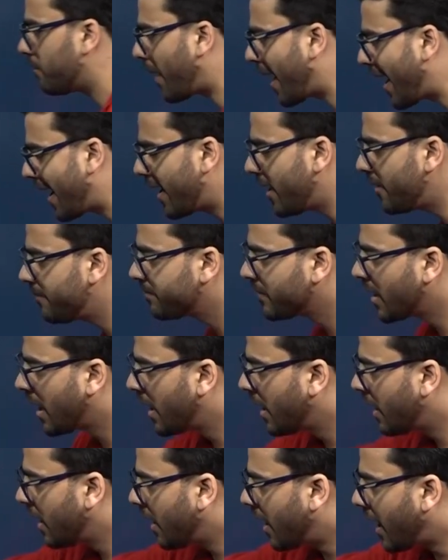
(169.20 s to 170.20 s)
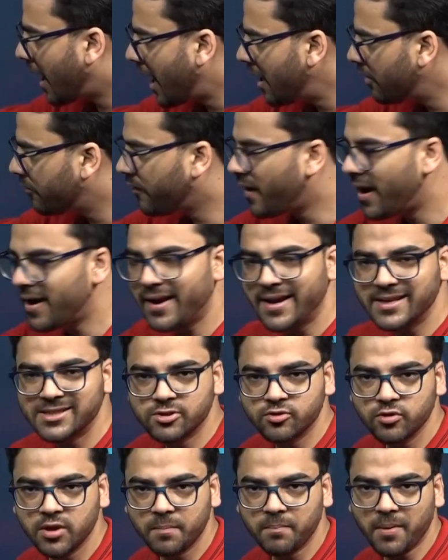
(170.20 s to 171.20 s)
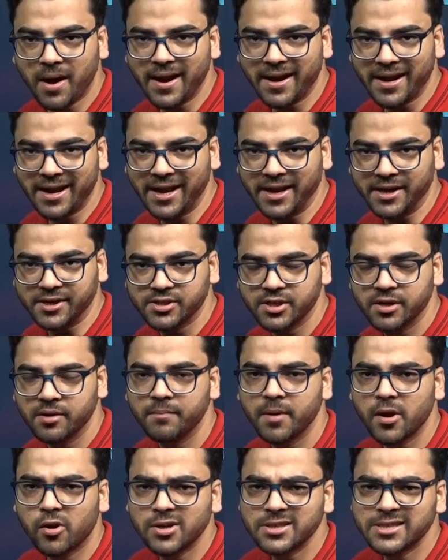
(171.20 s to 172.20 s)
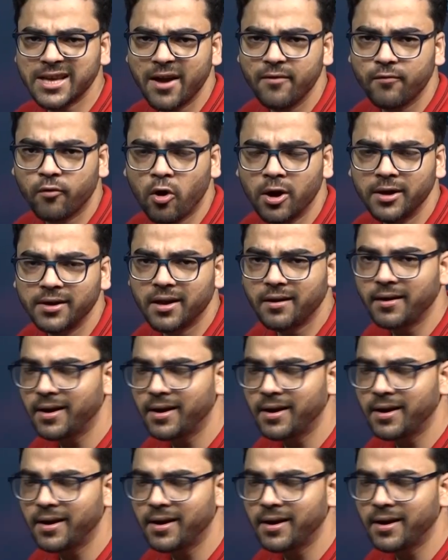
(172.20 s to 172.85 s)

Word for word: by alpha raised to the power 8 because I want a